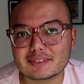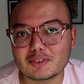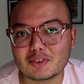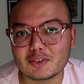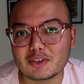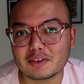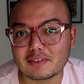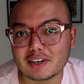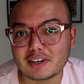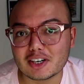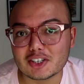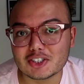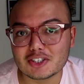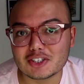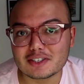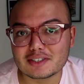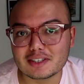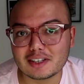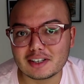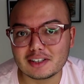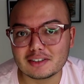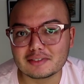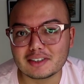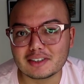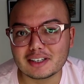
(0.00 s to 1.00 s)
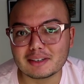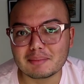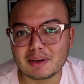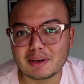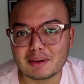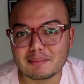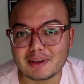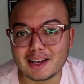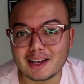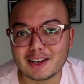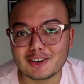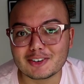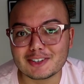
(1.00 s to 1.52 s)
refresh itself, and
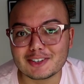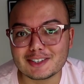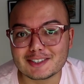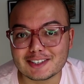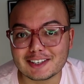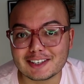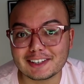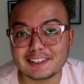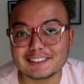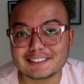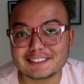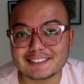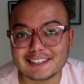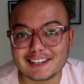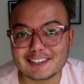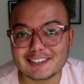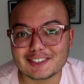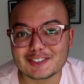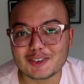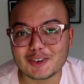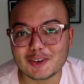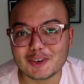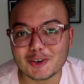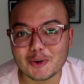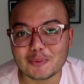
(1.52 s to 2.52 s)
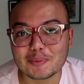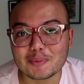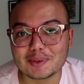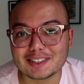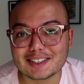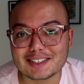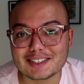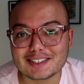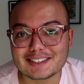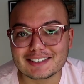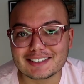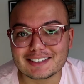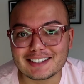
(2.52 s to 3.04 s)
my battery is gonna die, so I hope it
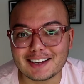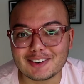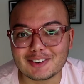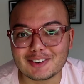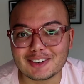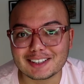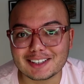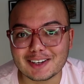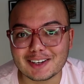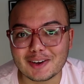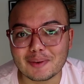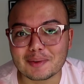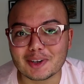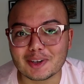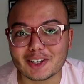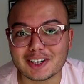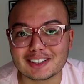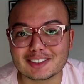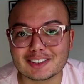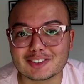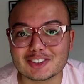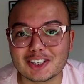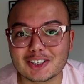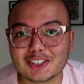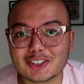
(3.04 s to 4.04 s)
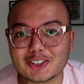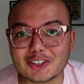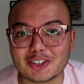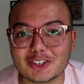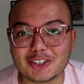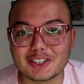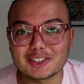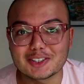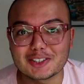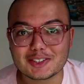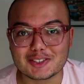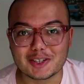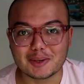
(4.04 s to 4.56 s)
doesn't die right now. I'm gonna try to
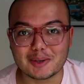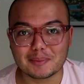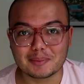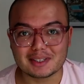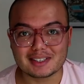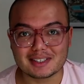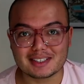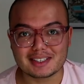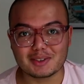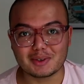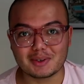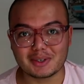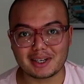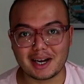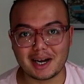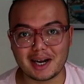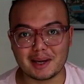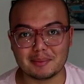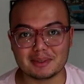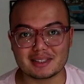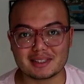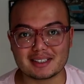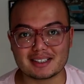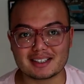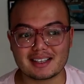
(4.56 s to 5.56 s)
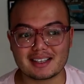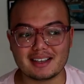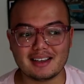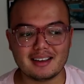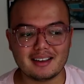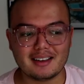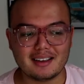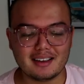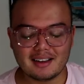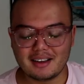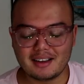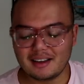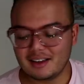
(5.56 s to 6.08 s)
hurry this up and see what happens.
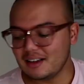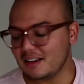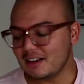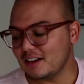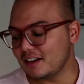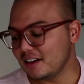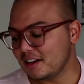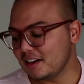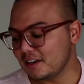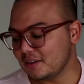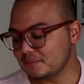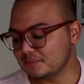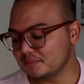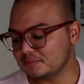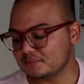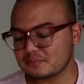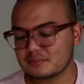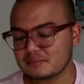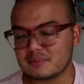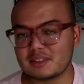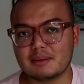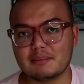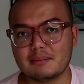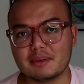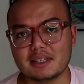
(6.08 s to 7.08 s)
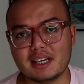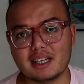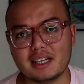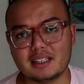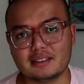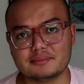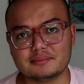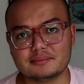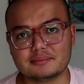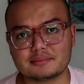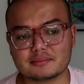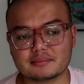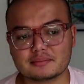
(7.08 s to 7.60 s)
But
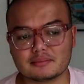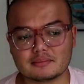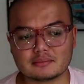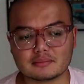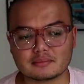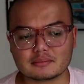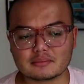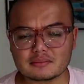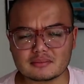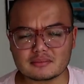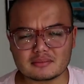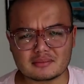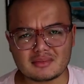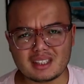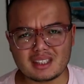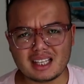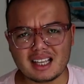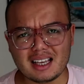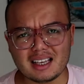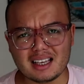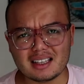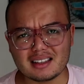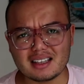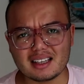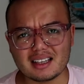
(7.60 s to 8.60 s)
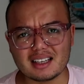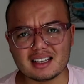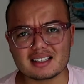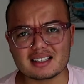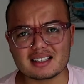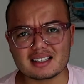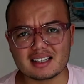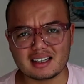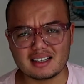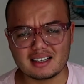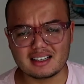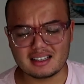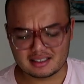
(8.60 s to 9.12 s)
yeah, I think
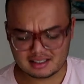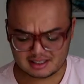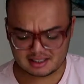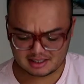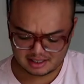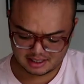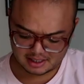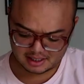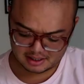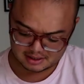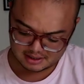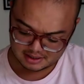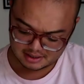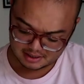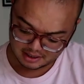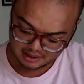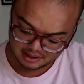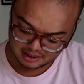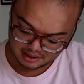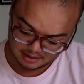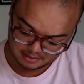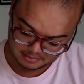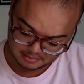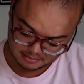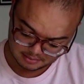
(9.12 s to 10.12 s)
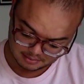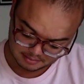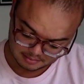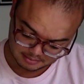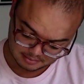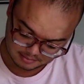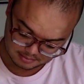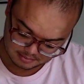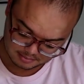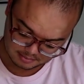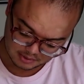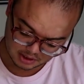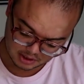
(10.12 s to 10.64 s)
it's like a serum,
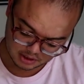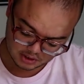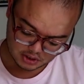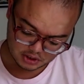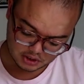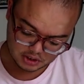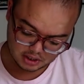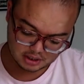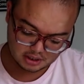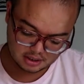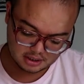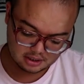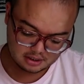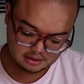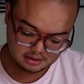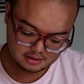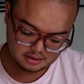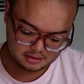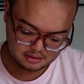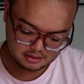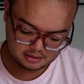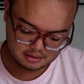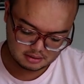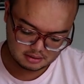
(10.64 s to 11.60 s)
I'm not sure.